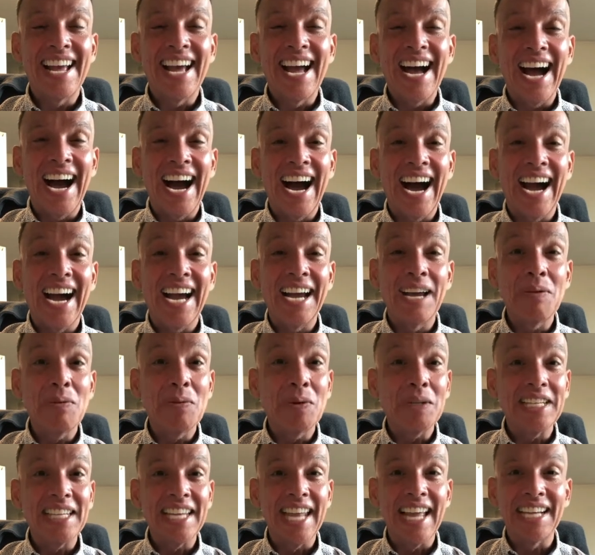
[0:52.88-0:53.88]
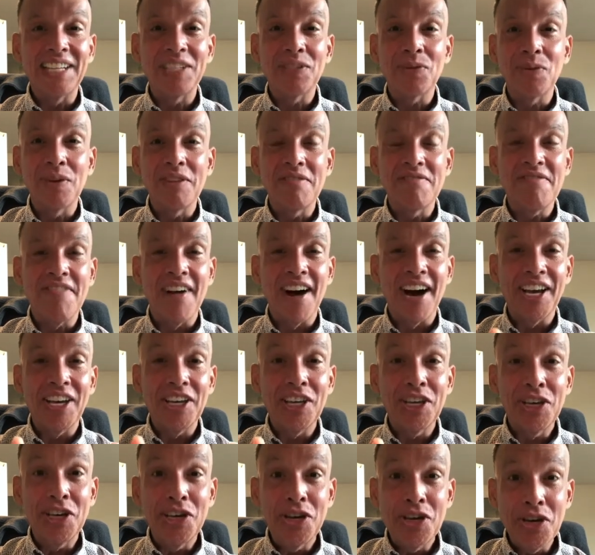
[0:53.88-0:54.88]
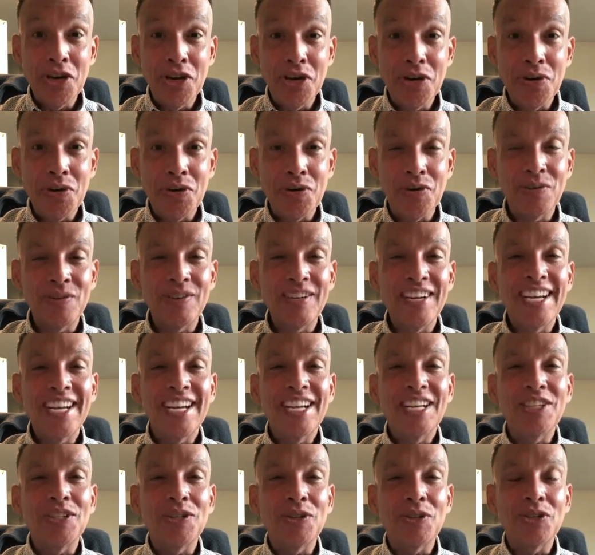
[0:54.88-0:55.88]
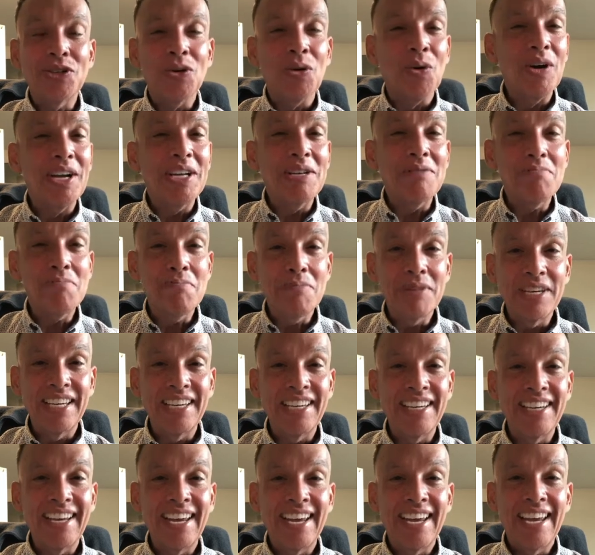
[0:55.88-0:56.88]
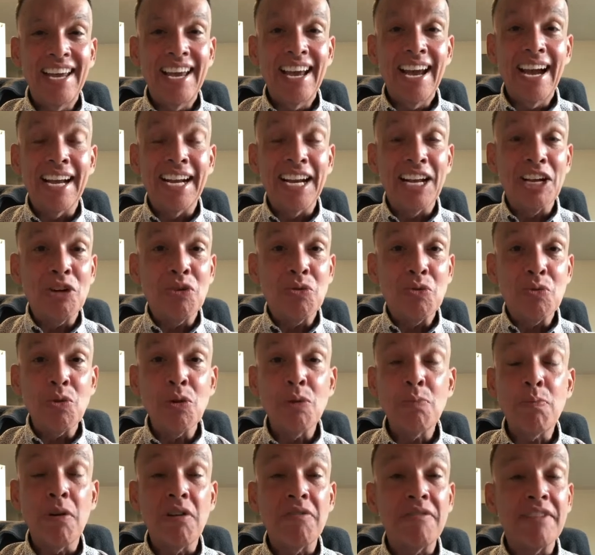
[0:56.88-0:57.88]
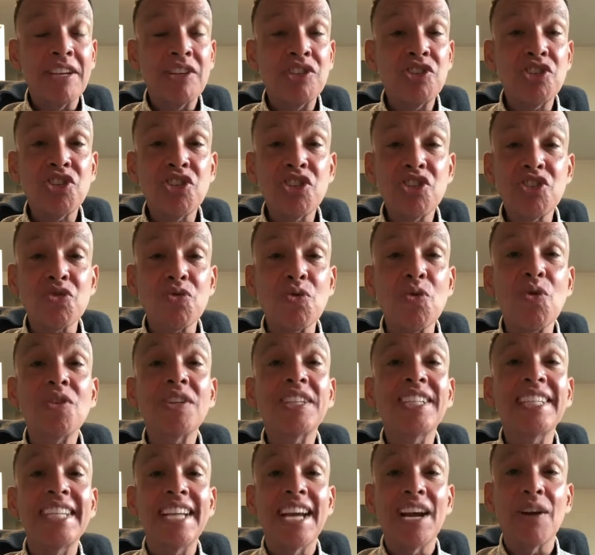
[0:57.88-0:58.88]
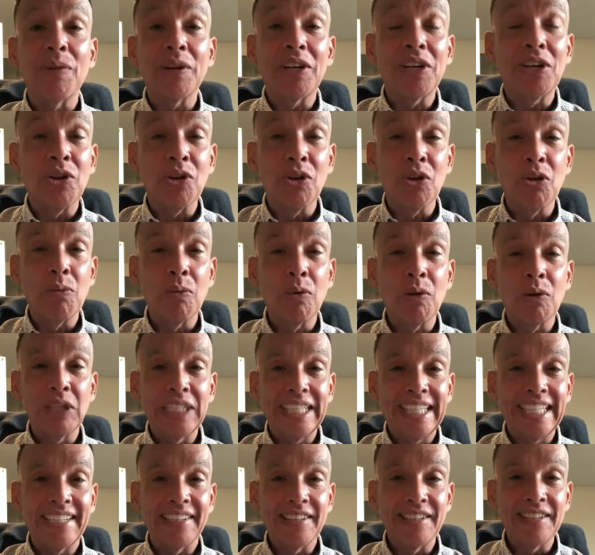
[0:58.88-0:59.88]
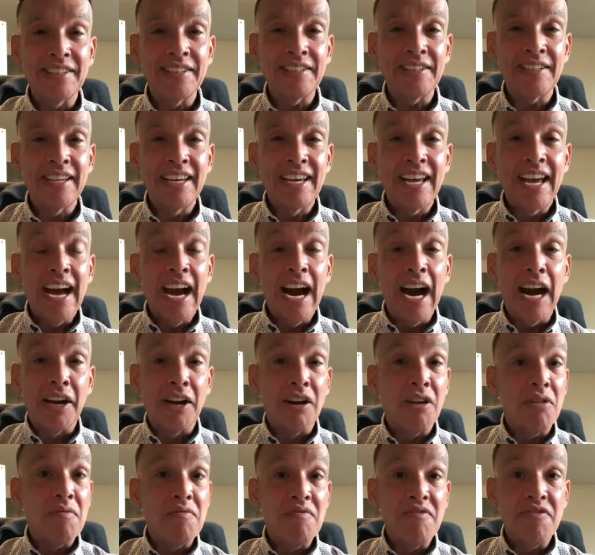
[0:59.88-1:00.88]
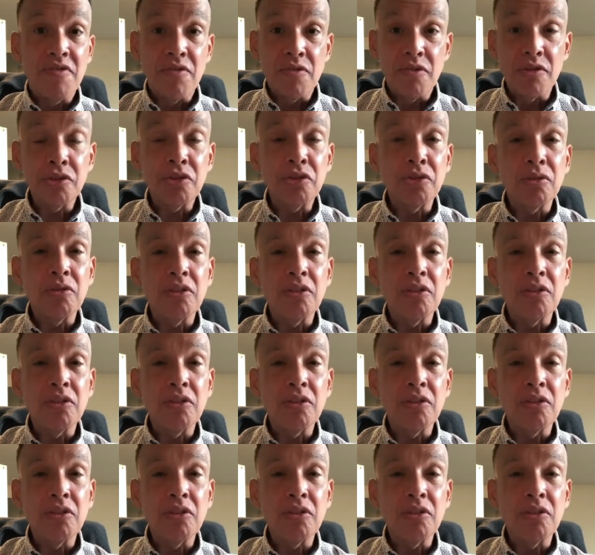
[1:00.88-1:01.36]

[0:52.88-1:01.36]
I would like to invite you to join me and a group of extraordinary global leaders at our virtual